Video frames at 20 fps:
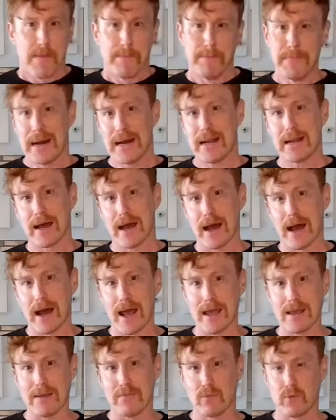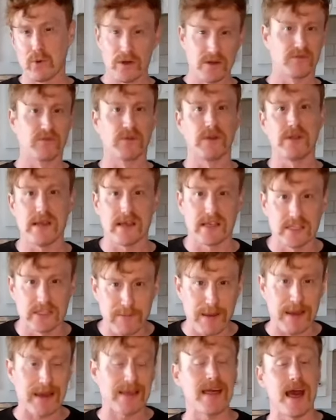but I wouldn't really
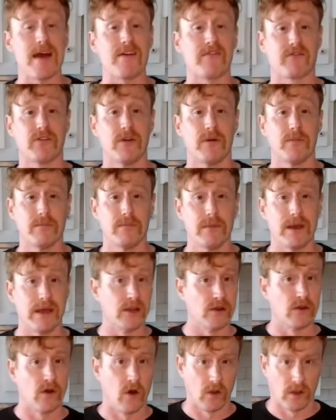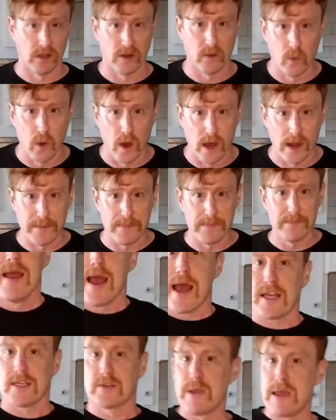expect that from an all-in-one.
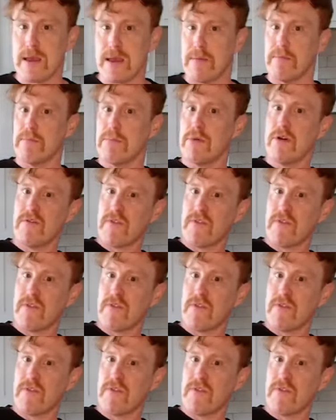As we move